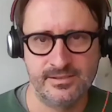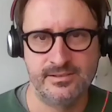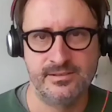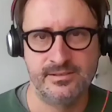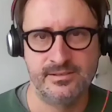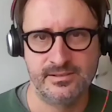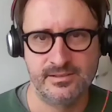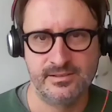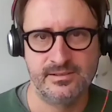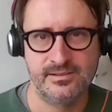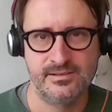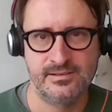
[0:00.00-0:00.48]
I've
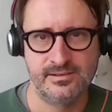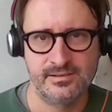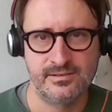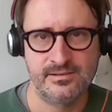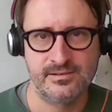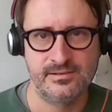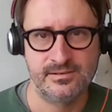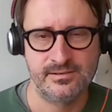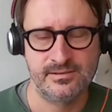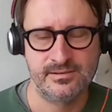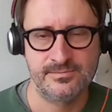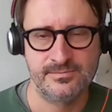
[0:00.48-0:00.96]
sold
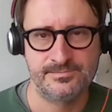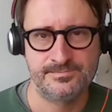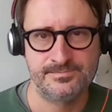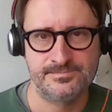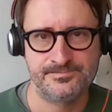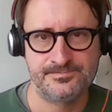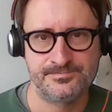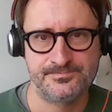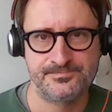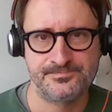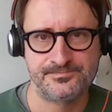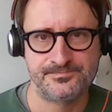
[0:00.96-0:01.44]
2 in the
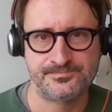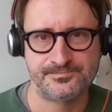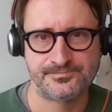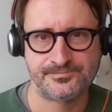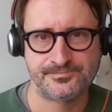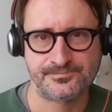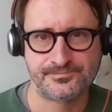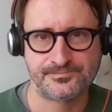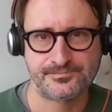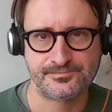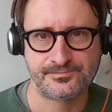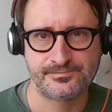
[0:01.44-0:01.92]
last
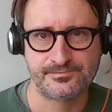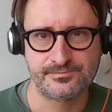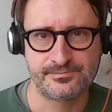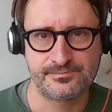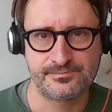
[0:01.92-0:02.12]
month or